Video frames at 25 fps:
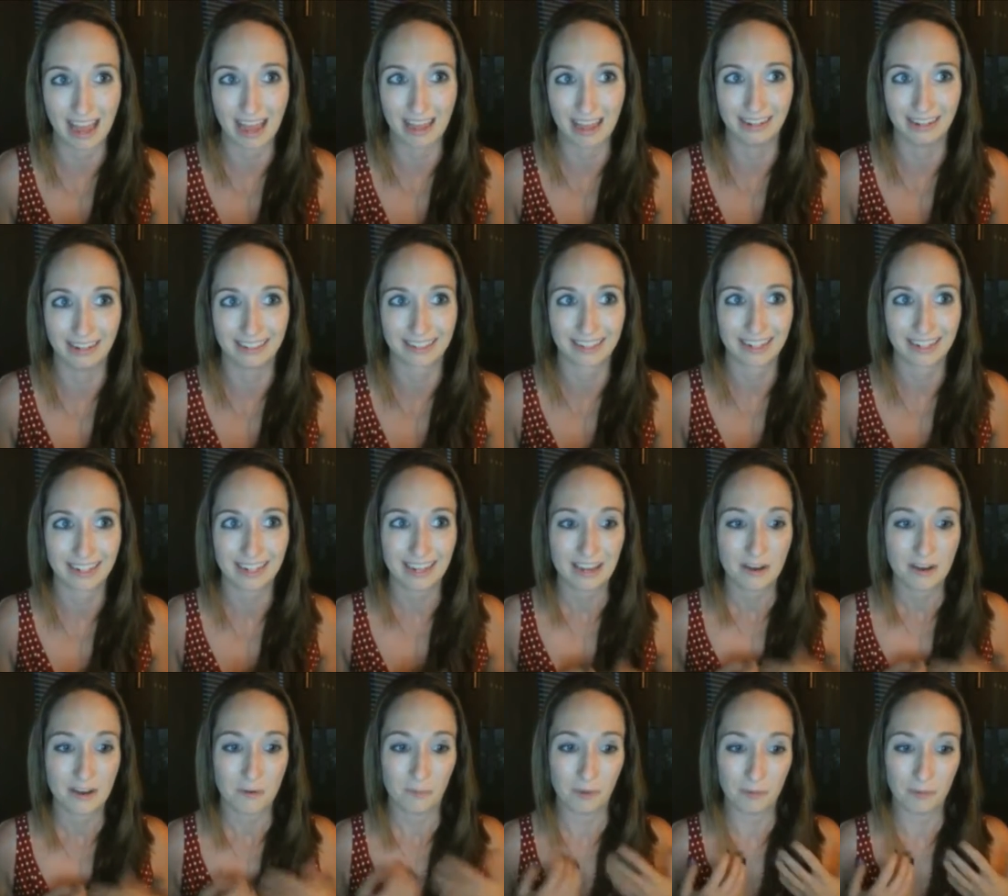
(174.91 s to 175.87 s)
And
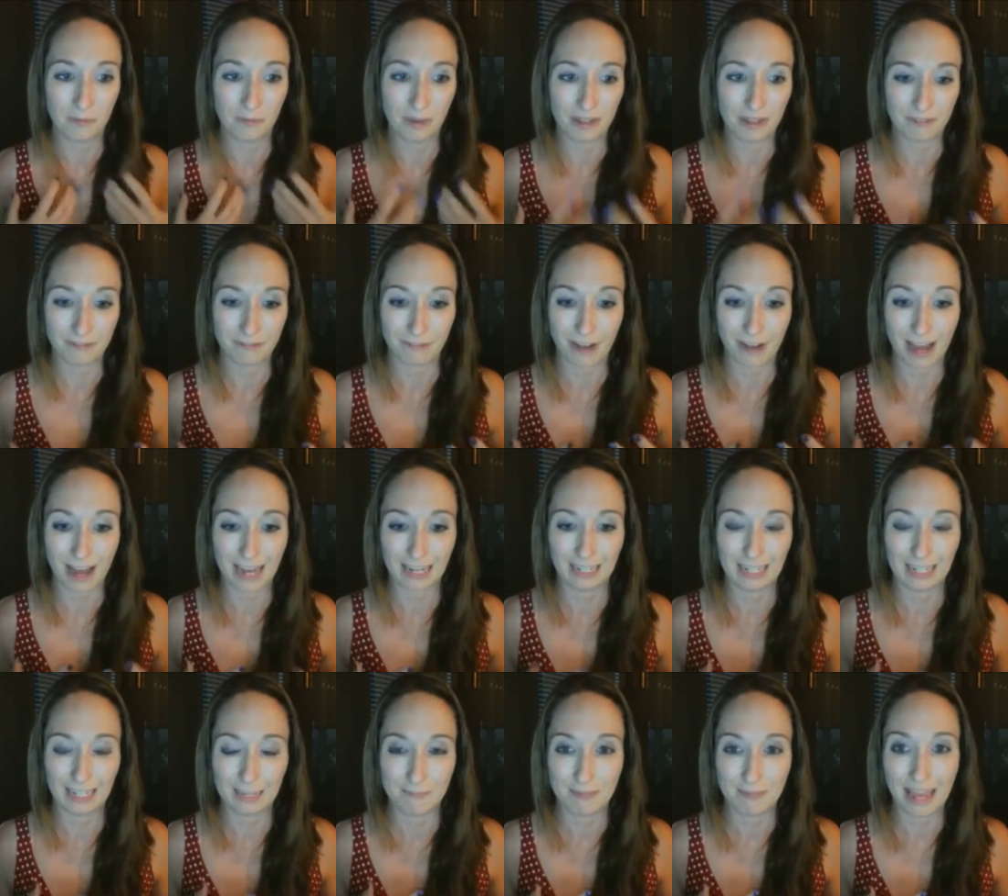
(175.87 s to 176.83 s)
when we
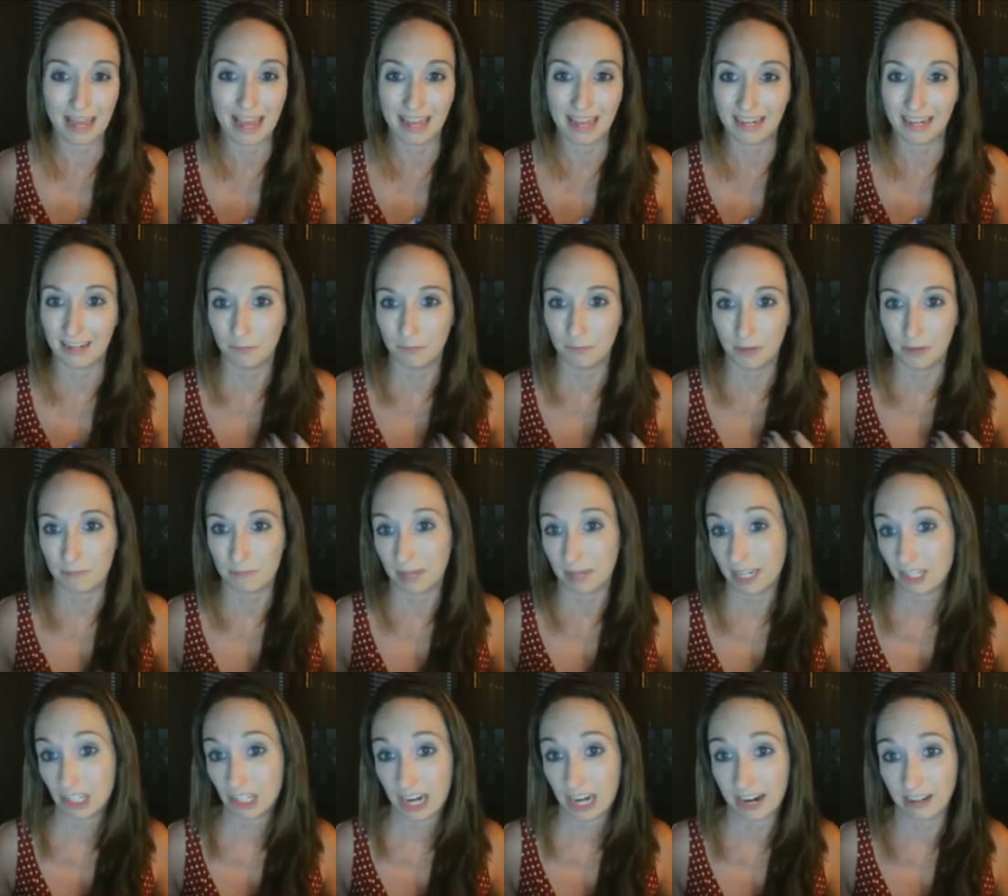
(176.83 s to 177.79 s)
finally met and we'd
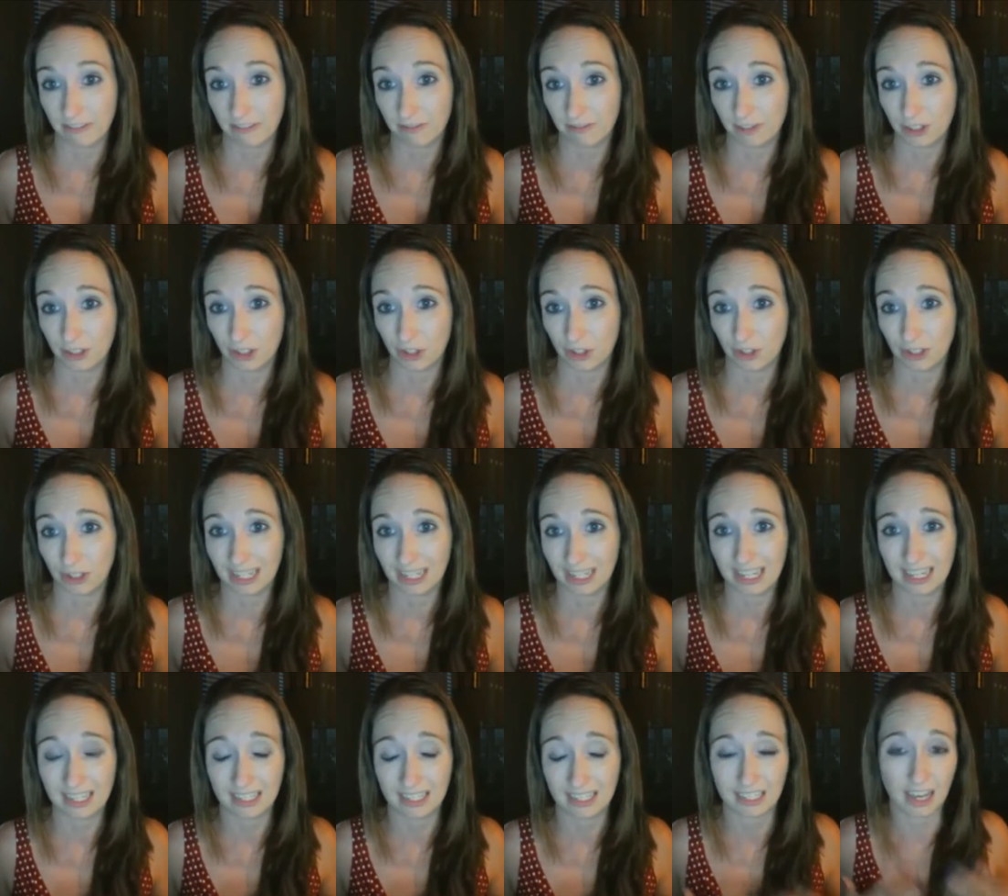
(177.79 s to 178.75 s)
been chatting for 2
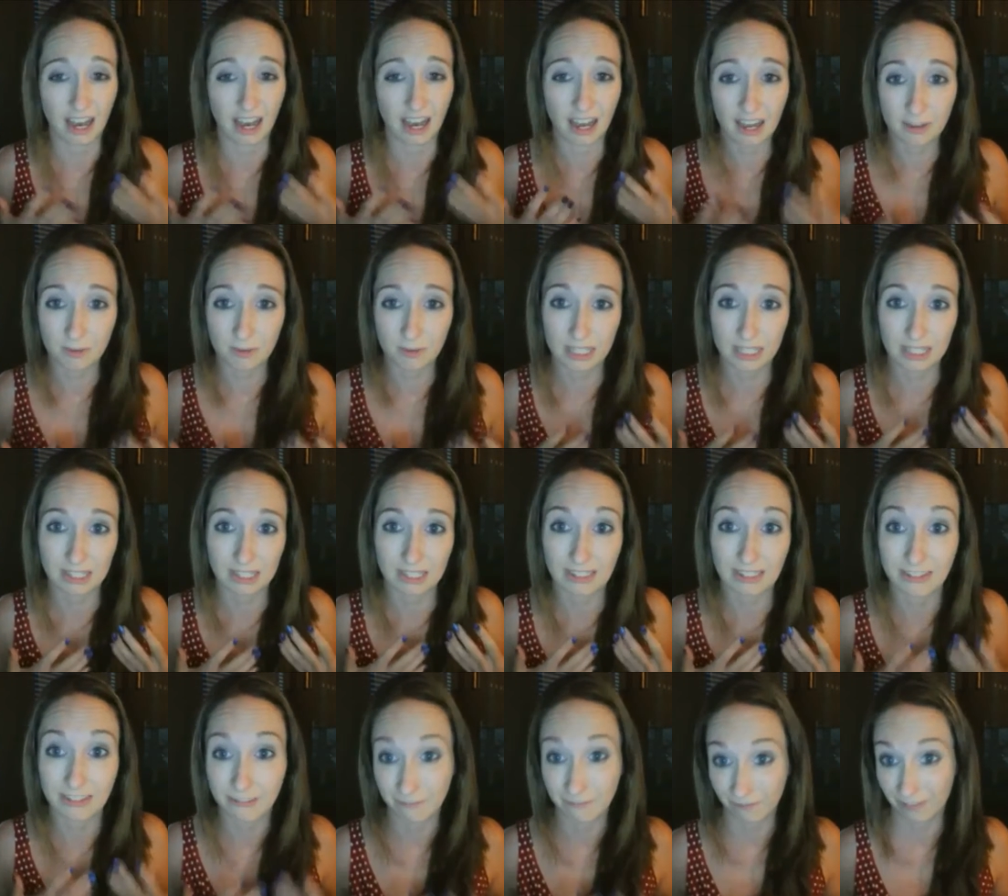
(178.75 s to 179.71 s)
years, I
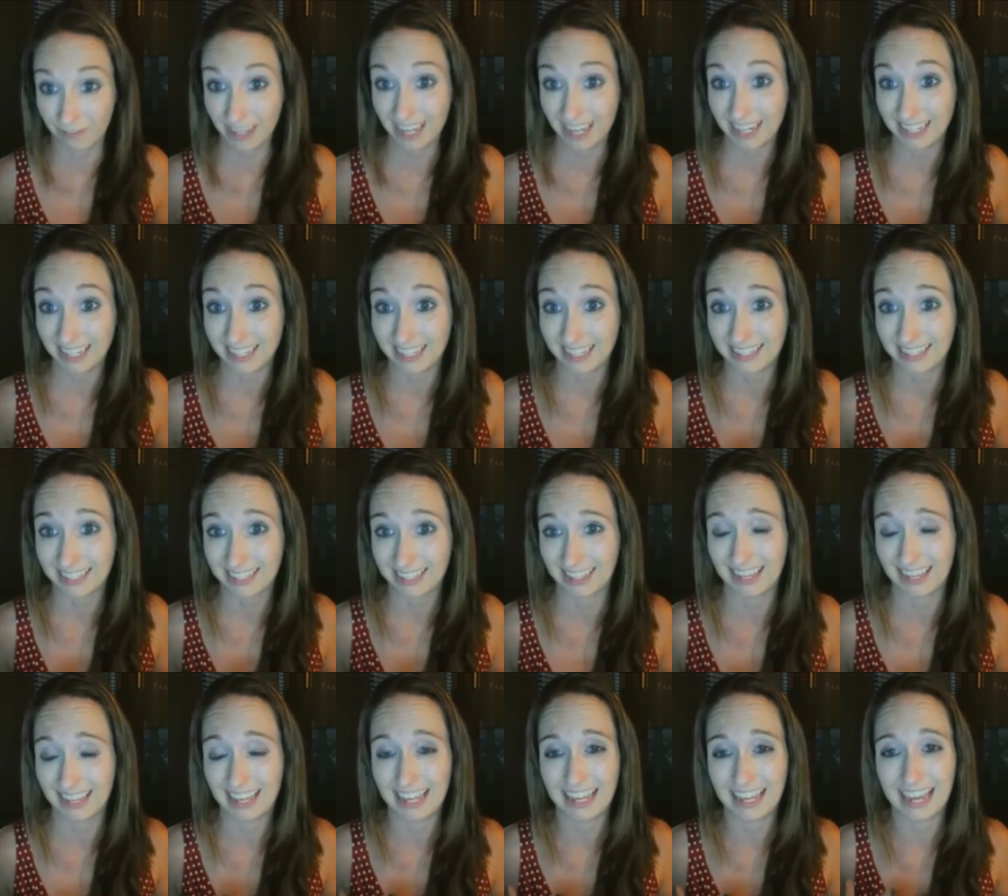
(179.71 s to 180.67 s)
was
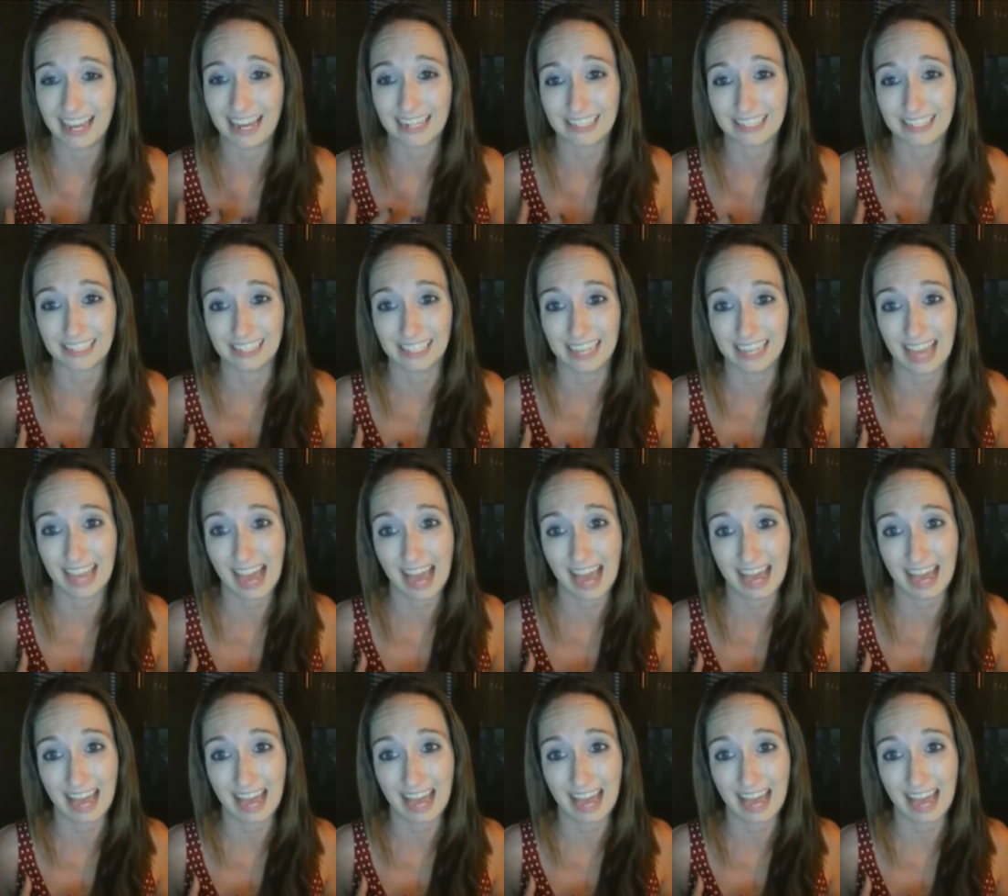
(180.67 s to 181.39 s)
convinced that he actually